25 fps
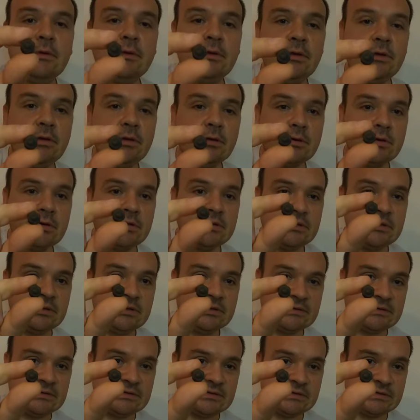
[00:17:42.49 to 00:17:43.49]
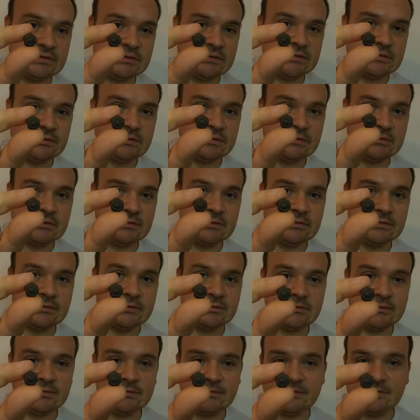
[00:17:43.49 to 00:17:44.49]
here it is
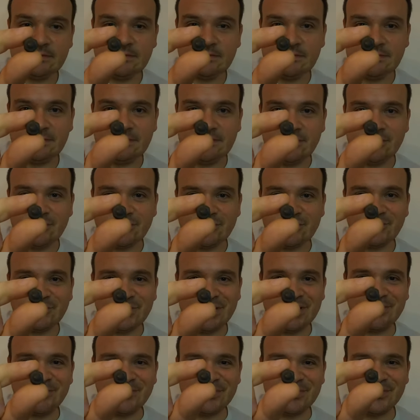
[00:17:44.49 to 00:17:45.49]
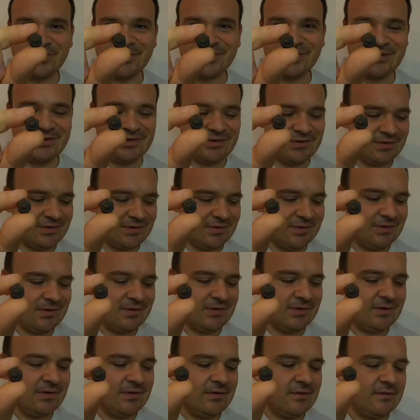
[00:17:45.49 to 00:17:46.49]
you remember
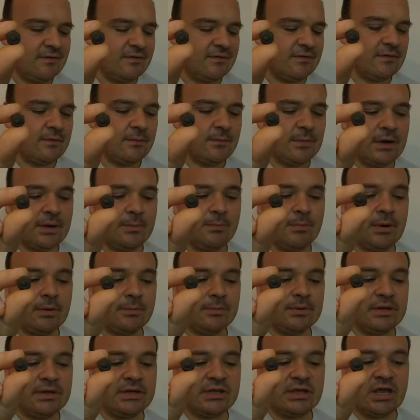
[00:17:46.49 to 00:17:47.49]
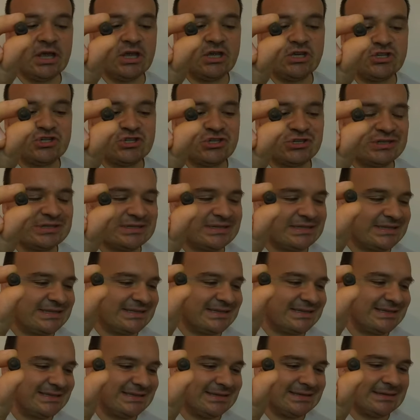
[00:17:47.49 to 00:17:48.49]
from my
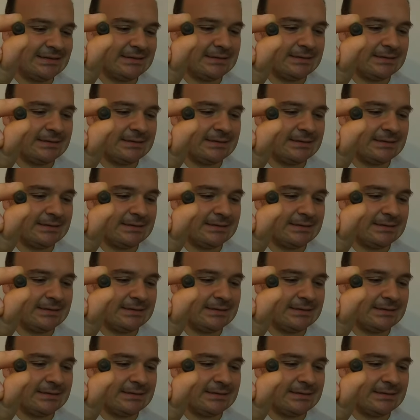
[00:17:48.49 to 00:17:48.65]
publications.